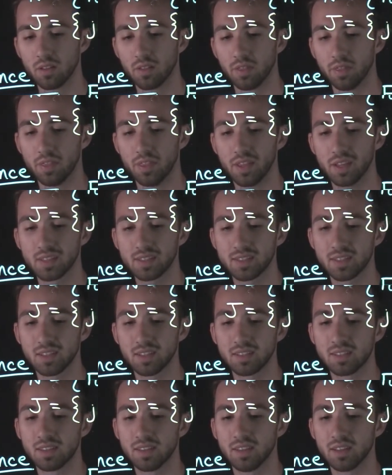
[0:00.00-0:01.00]
this
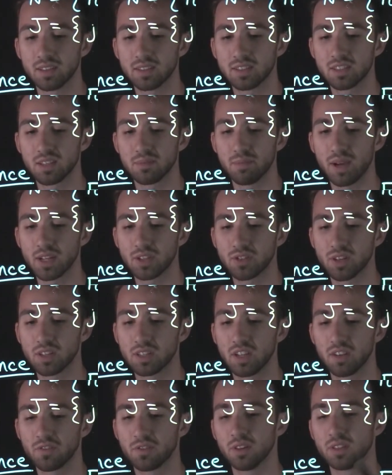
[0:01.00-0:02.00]
is the symmetric
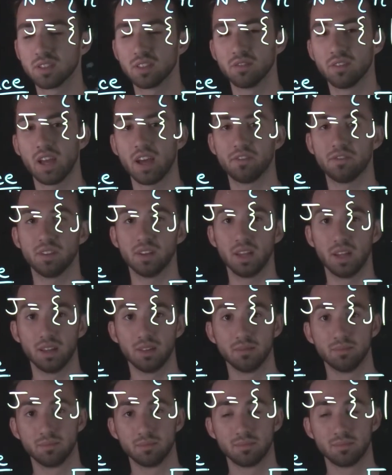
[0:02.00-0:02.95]
difference of F and N.